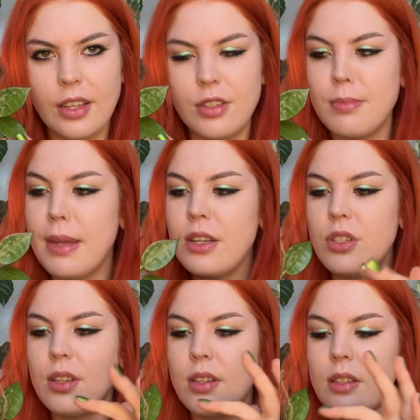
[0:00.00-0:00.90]
I just
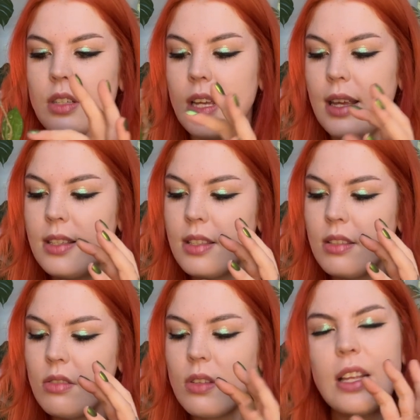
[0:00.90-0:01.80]
mentioned,
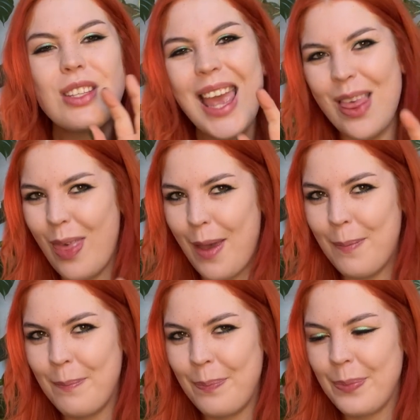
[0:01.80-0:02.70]
it's getting there.
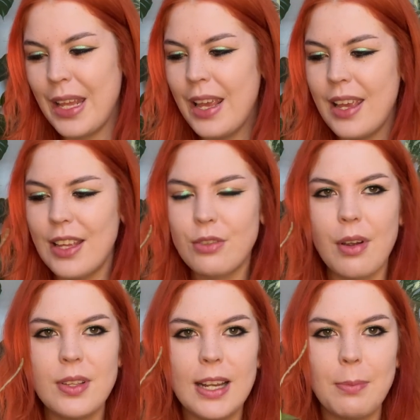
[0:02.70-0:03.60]
It's
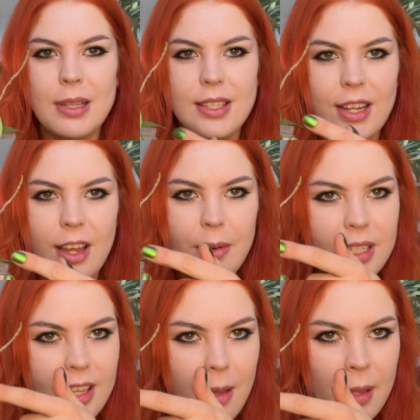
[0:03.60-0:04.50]
growing a little bit slow. It did
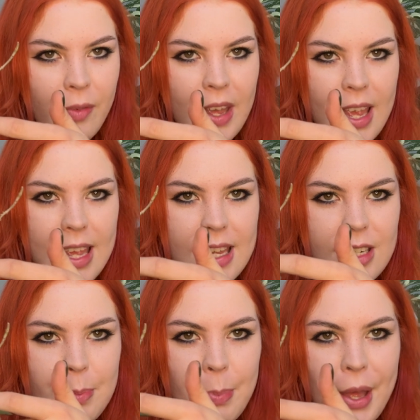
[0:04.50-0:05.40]
get a bit of
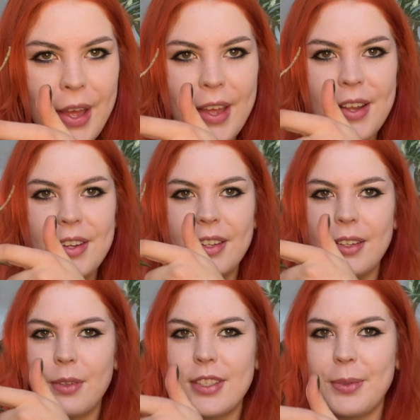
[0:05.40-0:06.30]
heat burn.
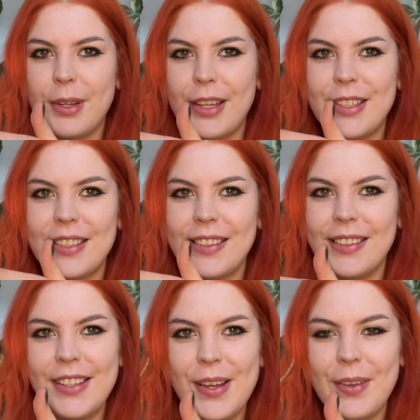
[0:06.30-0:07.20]
What's the word?
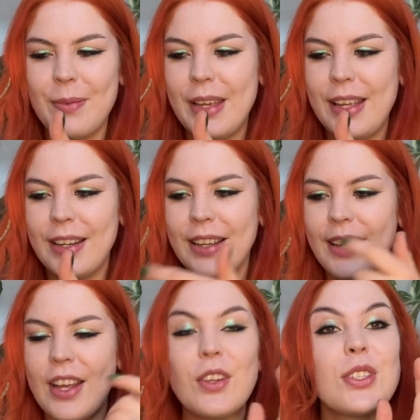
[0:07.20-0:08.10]
You know what I mean?
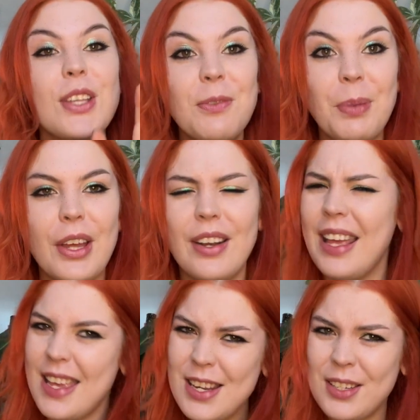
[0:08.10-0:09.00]
It got sunburn.
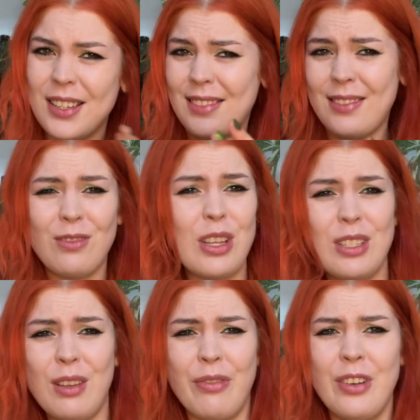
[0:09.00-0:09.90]
Heat? That's
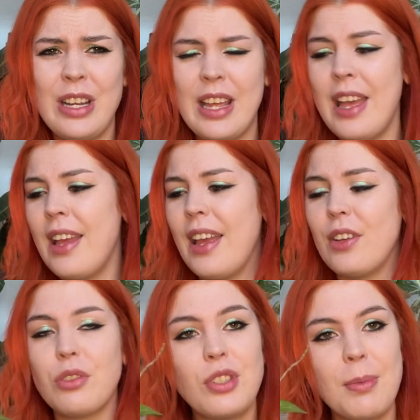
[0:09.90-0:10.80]
different. It
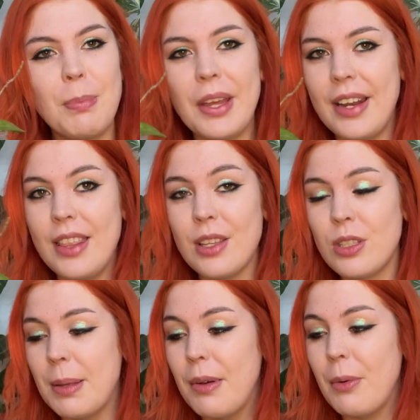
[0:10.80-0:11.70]
got sunburn in the
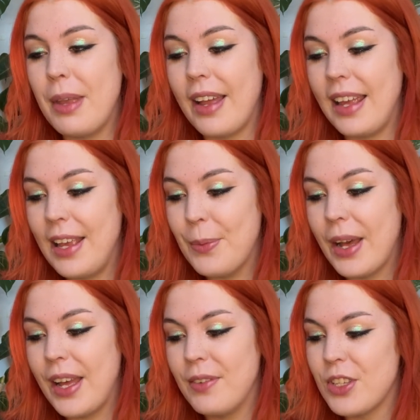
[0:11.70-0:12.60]
summer when we had a heat
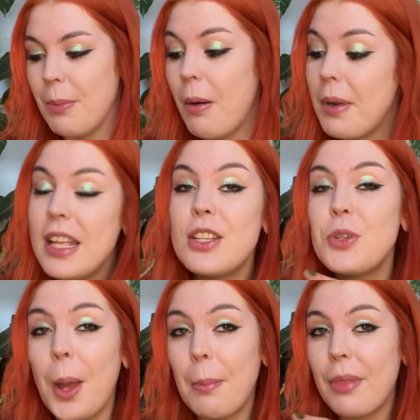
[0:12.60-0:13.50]
wave, so I probably need to
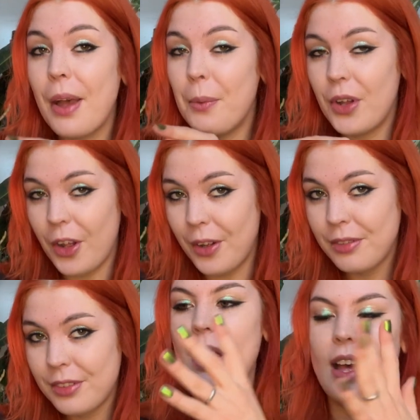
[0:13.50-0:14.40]
chop that one off.
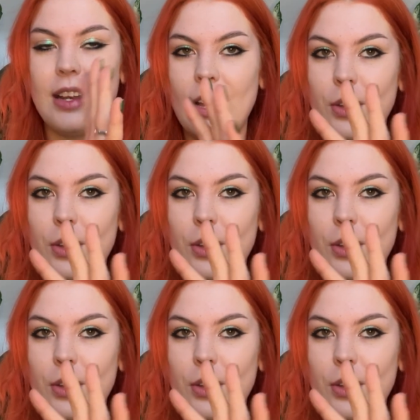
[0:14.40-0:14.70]
And I